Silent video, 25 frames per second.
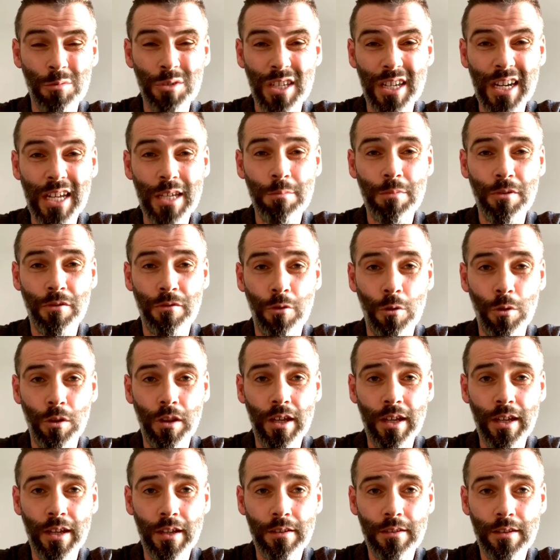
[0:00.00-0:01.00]
that was the night before
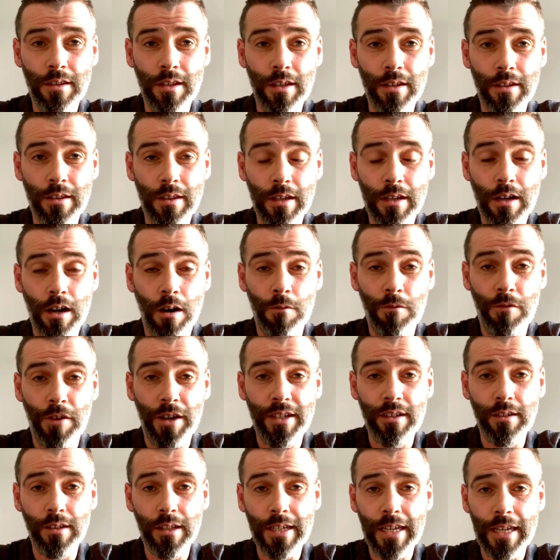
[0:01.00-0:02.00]
the cup
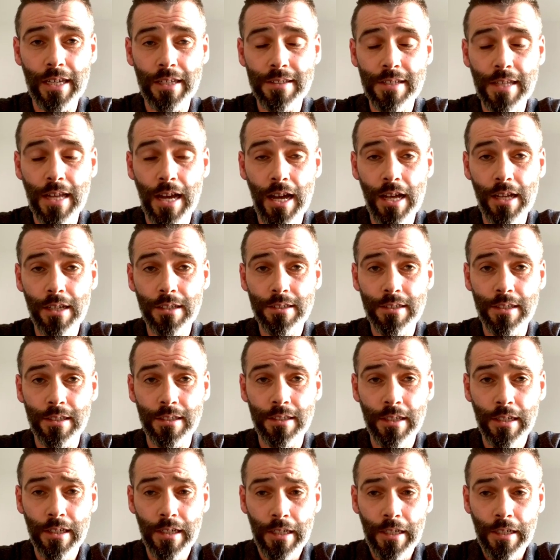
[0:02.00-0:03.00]
final against Hearts,
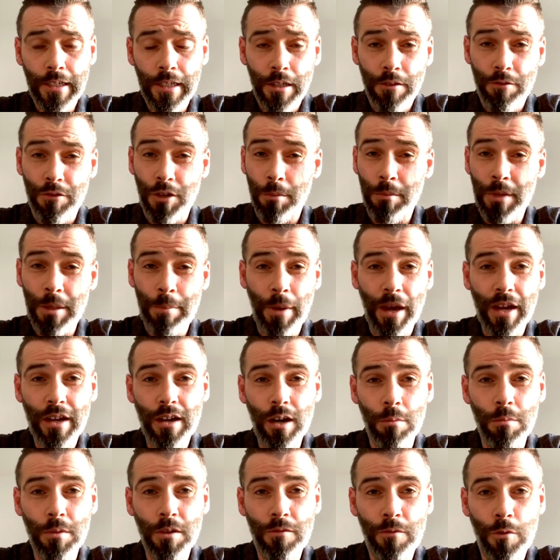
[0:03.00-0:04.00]
and for him to
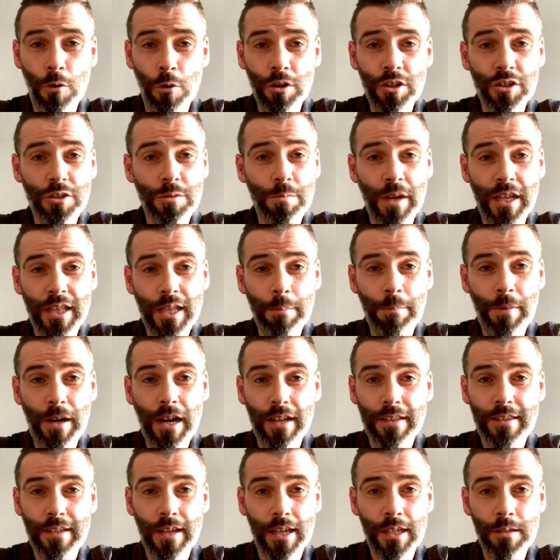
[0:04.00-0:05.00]
pick up the phone and spend a
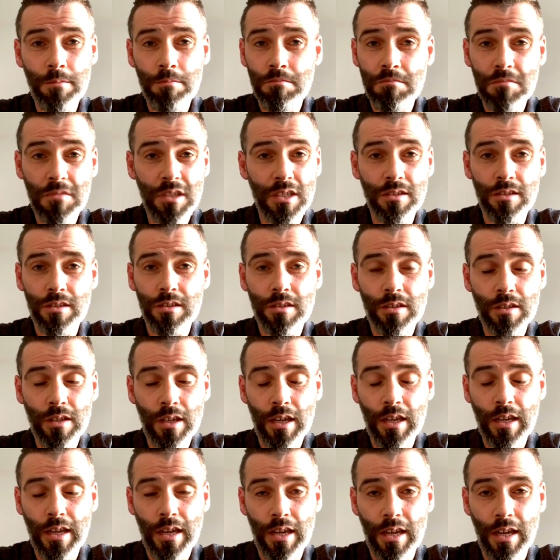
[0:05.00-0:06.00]
bit of time, his
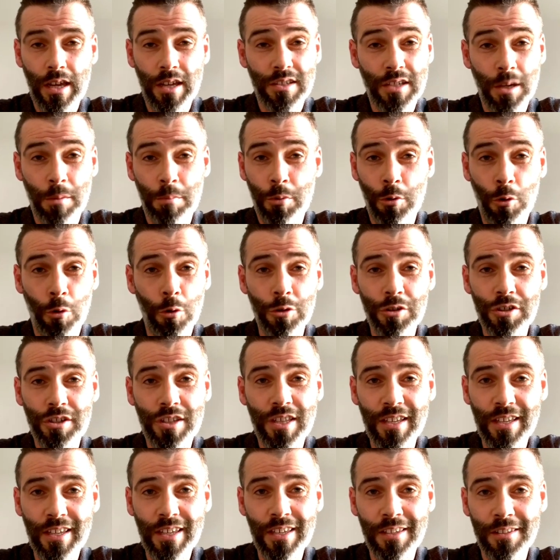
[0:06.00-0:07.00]

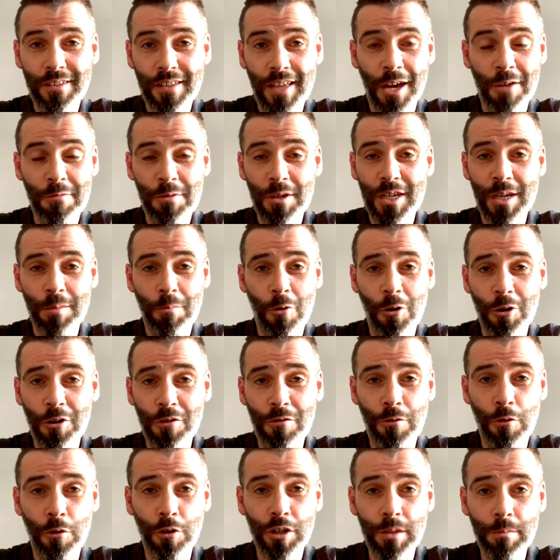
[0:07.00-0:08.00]
approach to how he came
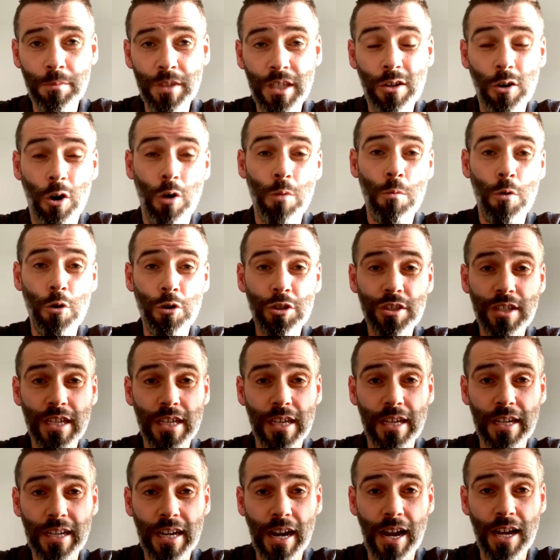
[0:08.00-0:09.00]
on the phone to me, almost
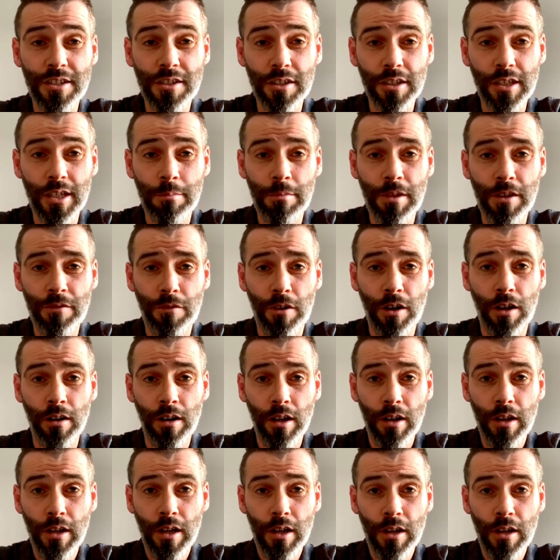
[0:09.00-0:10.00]
to congratulate me
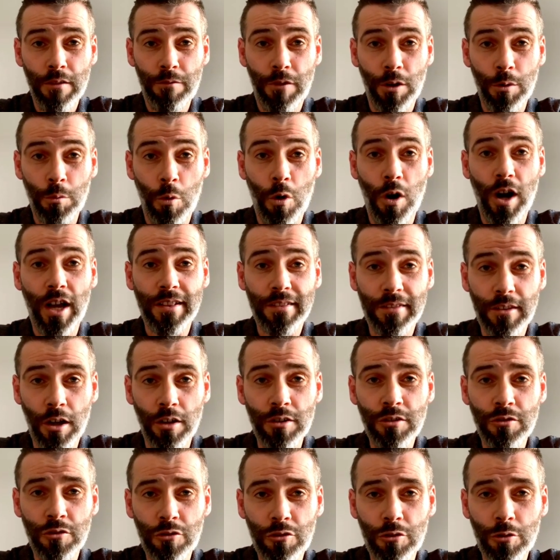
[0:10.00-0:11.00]
for what I'd
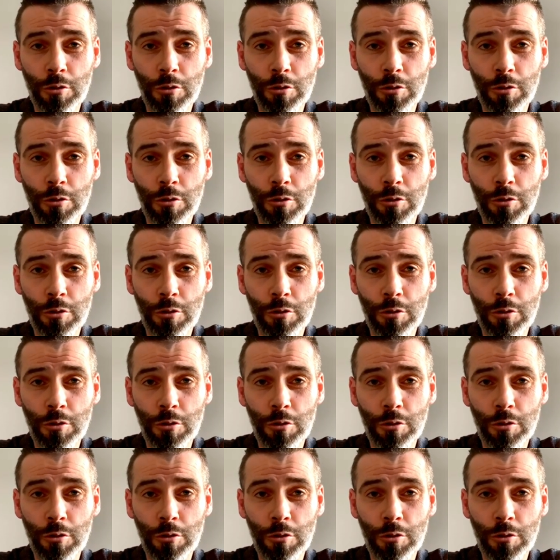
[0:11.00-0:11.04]
done.